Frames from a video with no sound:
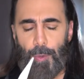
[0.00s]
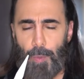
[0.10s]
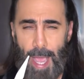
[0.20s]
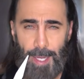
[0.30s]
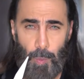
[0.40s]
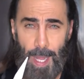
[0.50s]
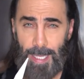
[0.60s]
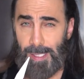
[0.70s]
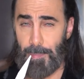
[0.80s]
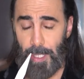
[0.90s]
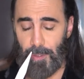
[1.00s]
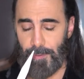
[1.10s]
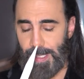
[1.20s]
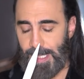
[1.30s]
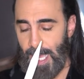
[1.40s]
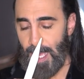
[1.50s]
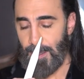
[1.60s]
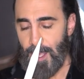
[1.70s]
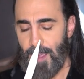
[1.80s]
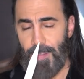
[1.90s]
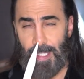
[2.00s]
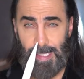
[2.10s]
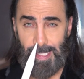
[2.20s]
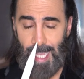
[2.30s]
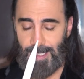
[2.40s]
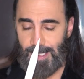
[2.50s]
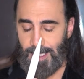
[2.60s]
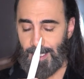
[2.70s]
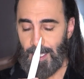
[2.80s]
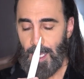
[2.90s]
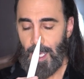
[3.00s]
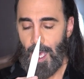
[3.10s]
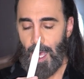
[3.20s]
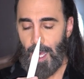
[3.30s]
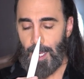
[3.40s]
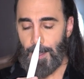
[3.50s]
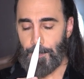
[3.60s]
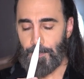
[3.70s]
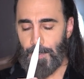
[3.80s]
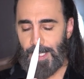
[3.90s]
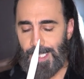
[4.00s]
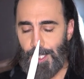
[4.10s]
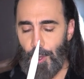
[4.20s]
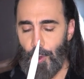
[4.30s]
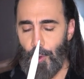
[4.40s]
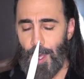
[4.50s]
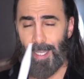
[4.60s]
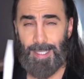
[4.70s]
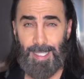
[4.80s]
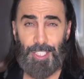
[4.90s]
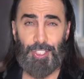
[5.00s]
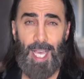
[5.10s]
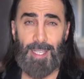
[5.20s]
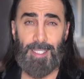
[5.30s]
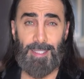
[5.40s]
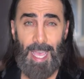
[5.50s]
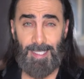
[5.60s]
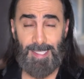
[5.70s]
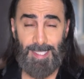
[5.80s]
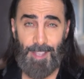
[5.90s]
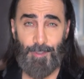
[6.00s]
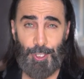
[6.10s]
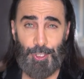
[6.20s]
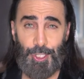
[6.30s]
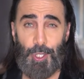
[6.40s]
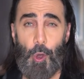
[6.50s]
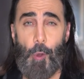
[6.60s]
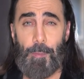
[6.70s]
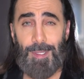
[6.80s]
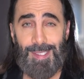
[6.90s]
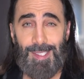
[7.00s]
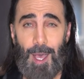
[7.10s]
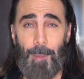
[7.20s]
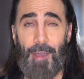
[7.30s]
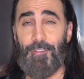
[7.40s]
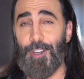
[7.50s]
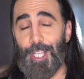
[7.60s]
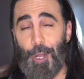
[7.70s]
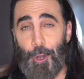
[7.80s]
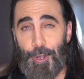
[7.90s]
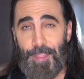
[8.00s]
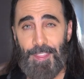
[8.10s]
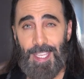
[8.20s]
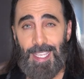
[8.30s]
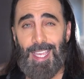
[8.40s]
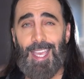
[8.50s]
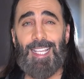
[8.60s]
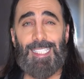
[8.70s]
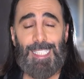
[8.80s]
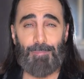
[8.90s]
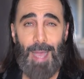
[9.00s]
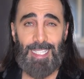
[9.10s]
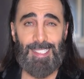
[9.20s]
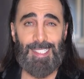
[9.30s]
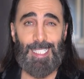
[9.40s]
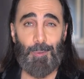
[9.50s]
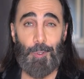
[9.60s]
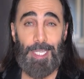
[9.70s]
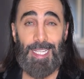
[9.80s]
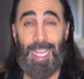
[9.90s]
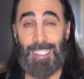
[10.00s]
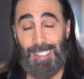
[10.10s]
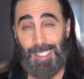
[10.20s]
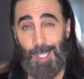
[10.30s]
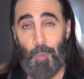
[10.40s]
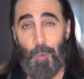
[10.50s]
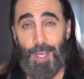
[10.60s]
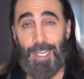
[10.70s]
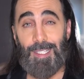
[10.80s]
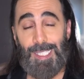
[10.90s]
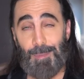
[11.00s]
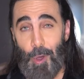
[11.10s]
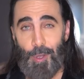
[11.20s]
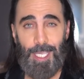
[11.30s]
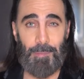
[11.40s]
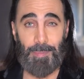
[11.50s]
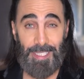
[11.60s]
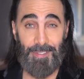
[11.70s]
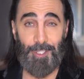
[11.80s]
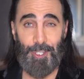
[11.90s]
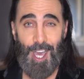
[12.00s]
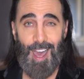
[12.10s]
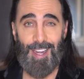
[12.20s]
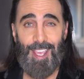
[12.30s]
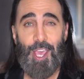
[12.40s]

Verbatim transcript: Right away, it's a beautiful scent, very sexy. Um, so uh, Gris Charnel Extrait version opens up very earthy, spicy, woody, and somewhat smoky, believe it or not.